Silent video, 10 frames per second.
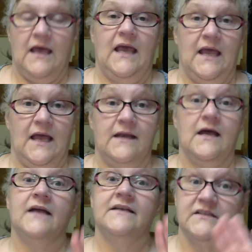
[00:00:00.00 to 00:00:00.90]
and
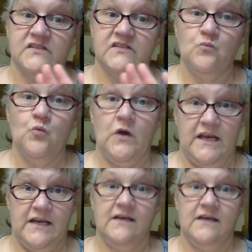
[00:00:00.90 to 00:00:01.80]
I did some
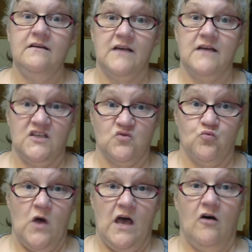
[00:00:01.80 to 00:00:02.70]
weeding as
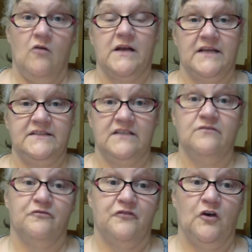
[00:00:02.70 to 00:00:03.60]
well, but I
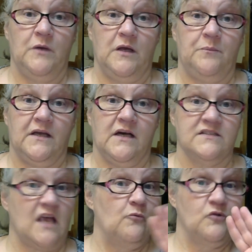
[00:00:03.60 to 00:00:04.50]
didn't film it
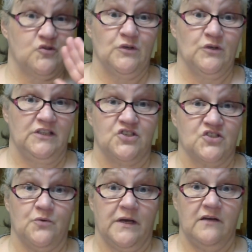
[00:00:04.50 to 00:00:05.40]
because I was really
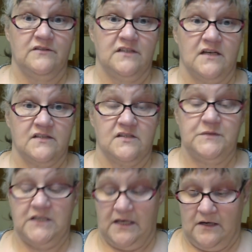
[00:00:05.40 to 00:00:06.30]
just going out to dust the
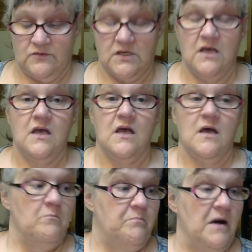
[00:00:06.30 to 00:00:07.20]
potatoes.
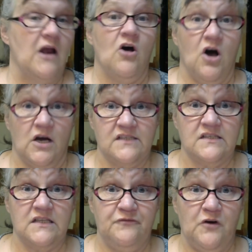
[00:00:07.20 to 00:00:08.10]
But
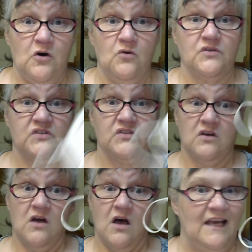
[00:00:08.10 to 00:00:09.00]
honestly, folks,
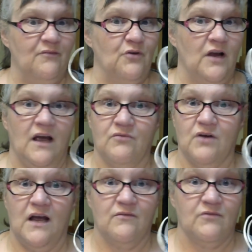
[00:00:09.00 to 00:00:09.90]
Never,
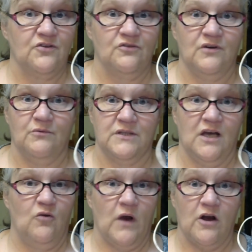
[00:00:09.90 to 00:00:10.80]
ever, ever do it
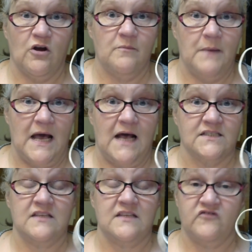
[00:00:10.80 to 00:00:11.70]
without wearing a
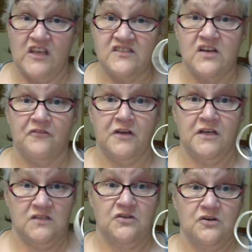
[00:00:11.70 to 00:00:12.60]
mask. If this stuff
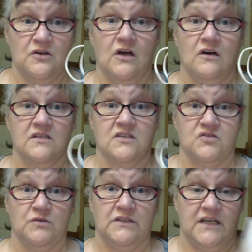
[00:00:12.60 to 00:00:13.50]
gets in your lungs,
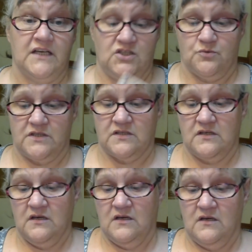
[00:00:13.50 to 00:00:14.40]
it's really dangerous.
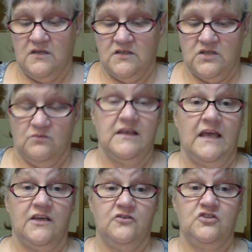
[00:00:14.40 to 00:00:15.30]
So
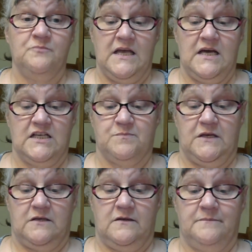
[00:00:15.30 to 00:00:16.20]
thank you to my
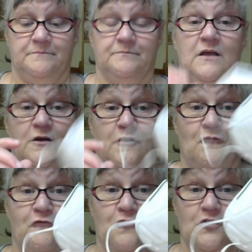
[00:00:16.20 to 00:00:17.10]
husband
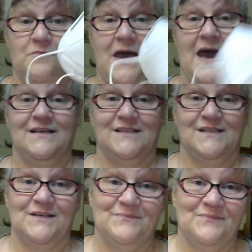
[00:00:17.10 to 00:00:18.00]
for the
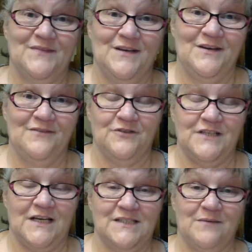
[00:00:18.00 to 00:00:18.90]
mask for
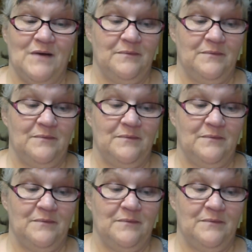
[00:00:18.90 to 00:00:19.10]
dusting my